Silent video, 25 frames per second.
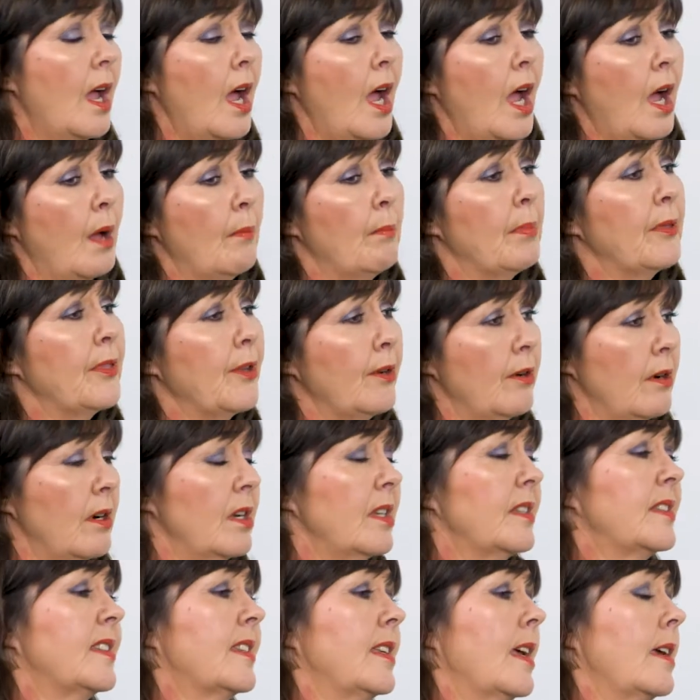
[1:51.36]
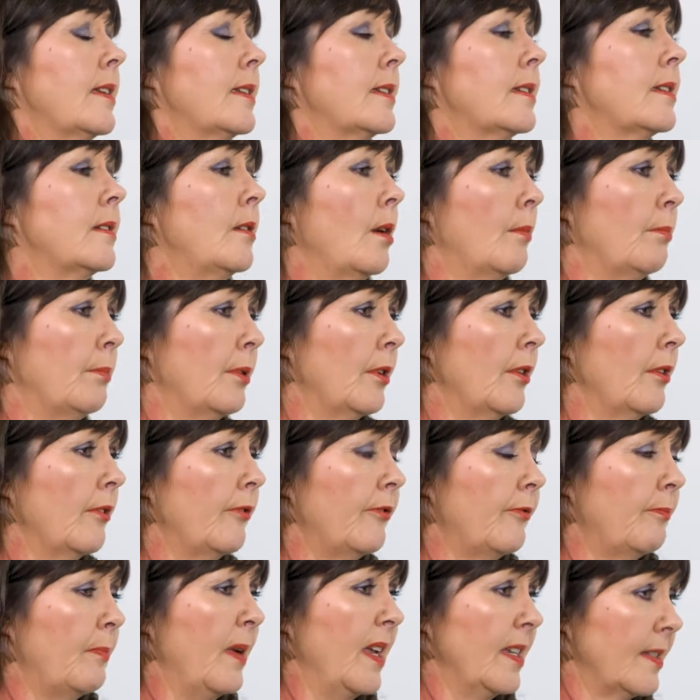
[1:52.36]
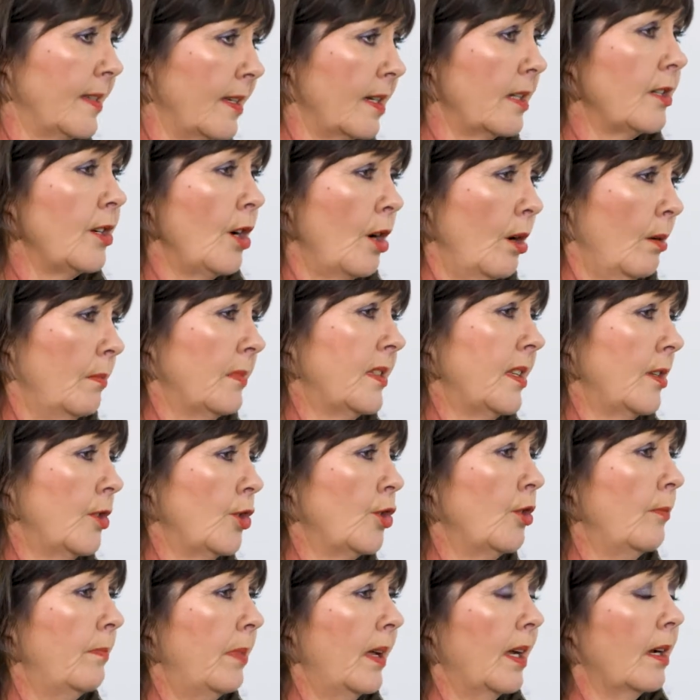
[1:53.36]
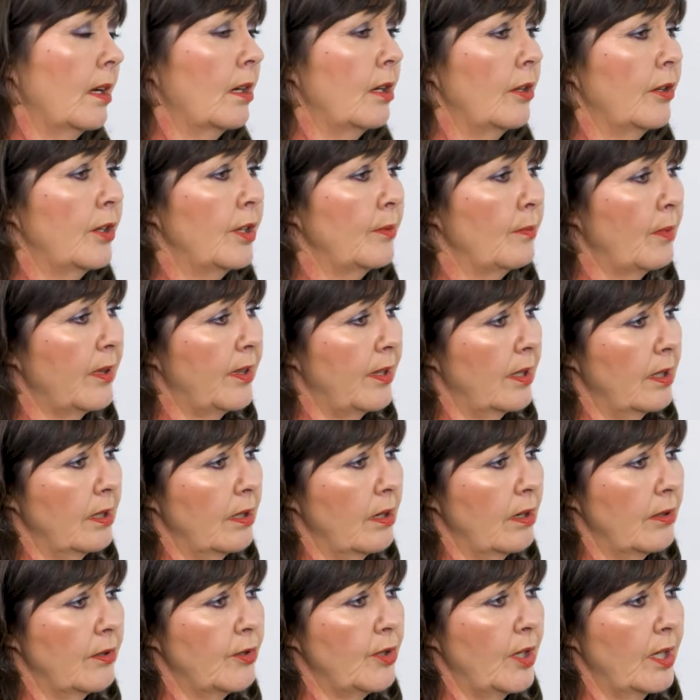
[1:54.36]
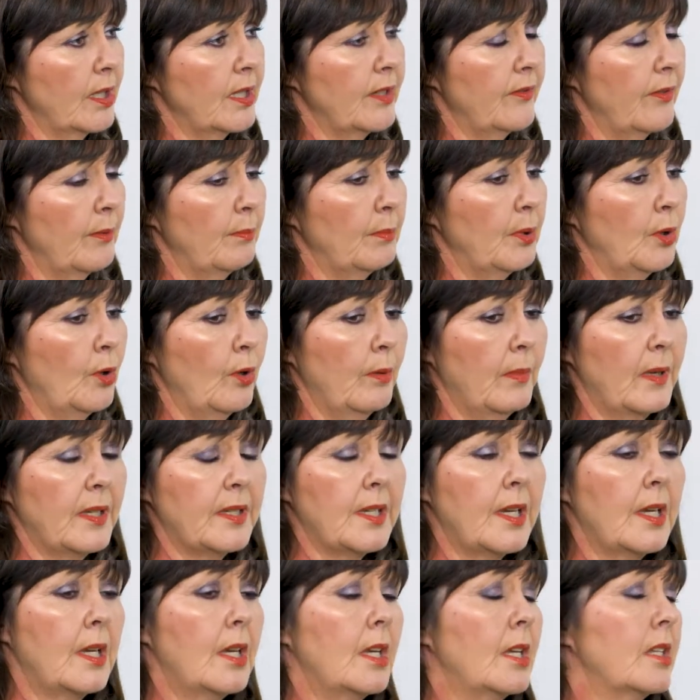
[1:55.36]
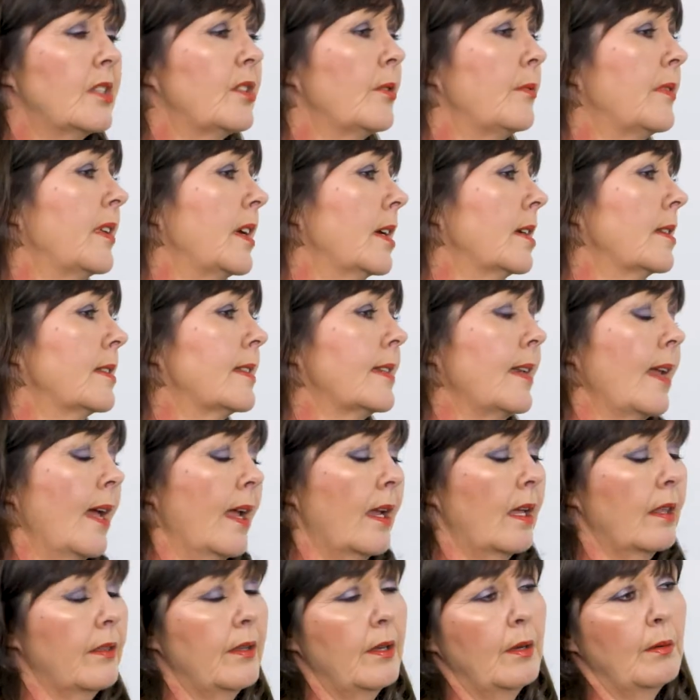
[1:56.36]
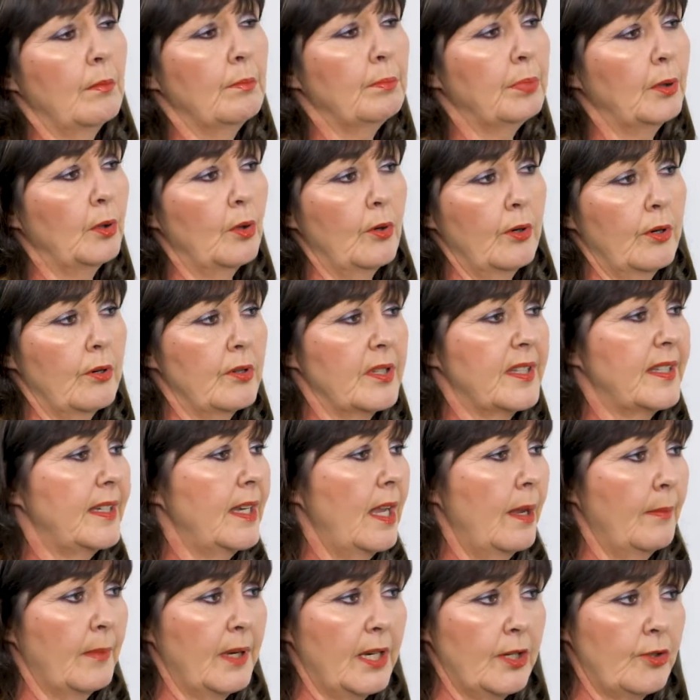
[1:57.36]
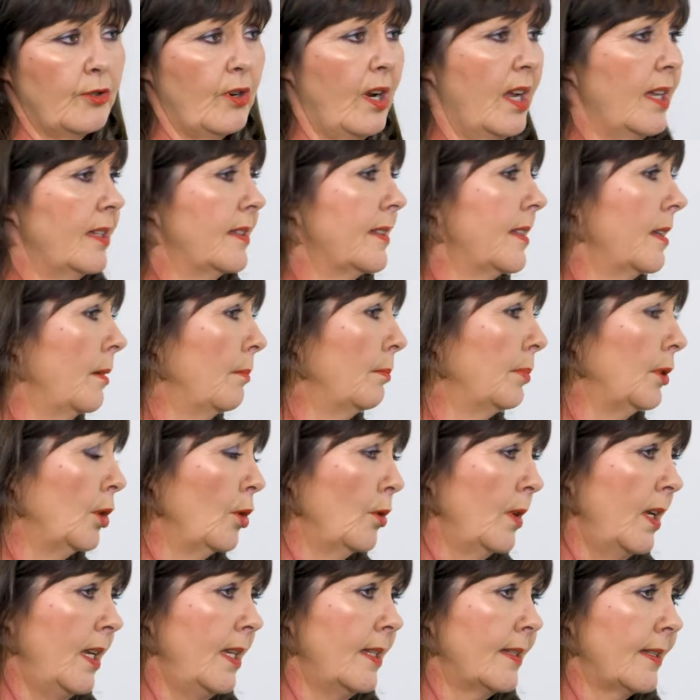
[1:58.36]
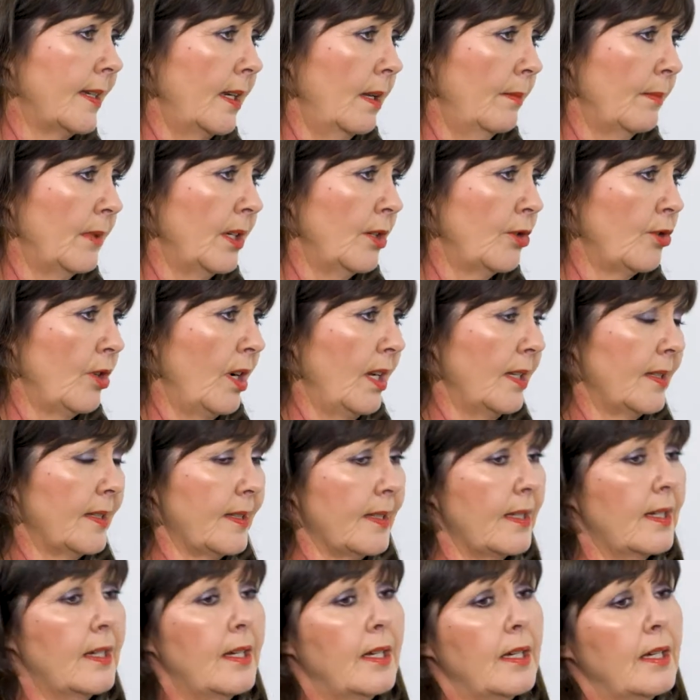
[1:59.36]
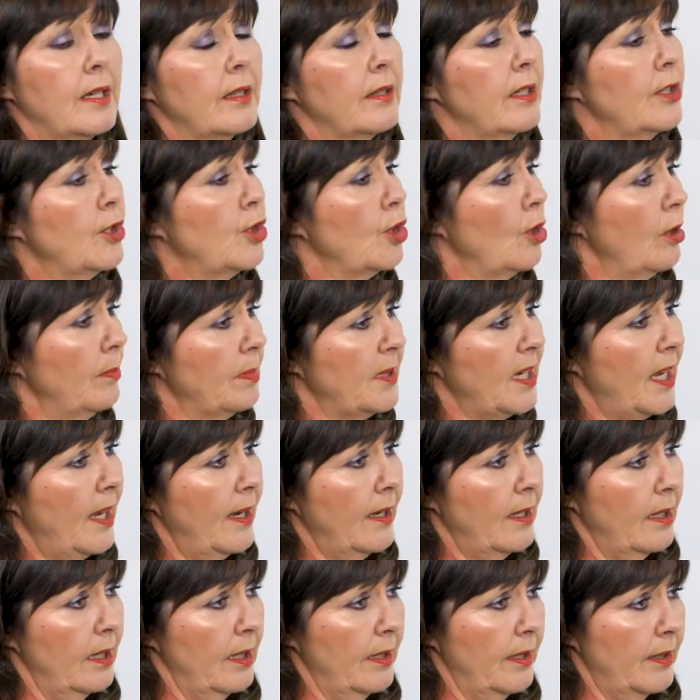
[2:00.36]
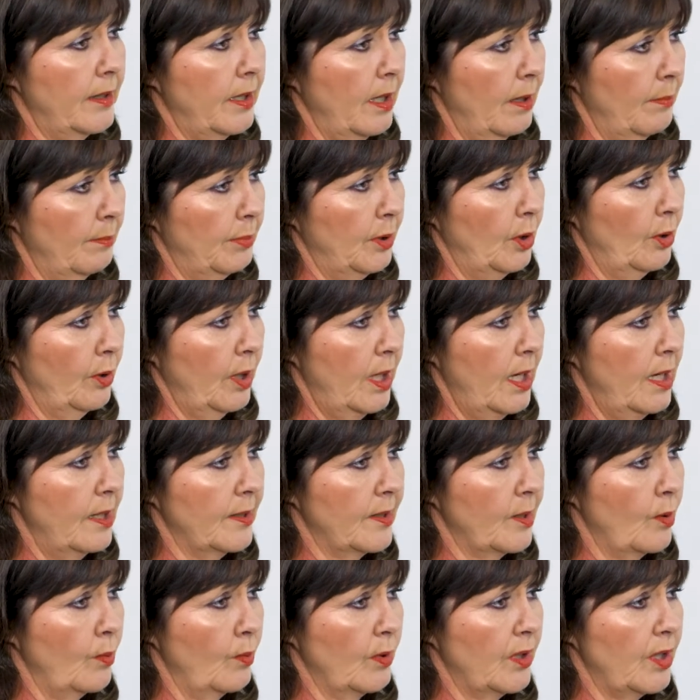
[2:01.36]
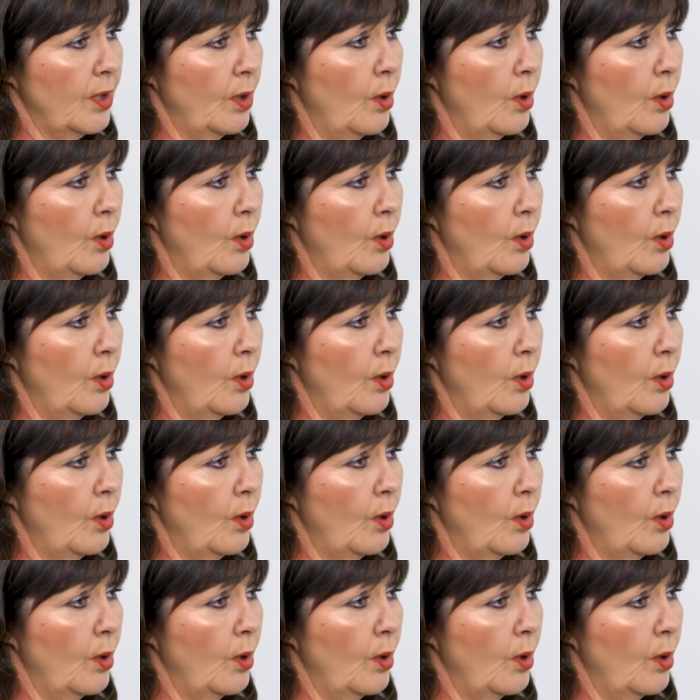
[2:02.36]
but there are a set number of basic terms that should be included within a contract of employment. So things like the employer's name and address, the employee's name and address, the job title that the employee is going to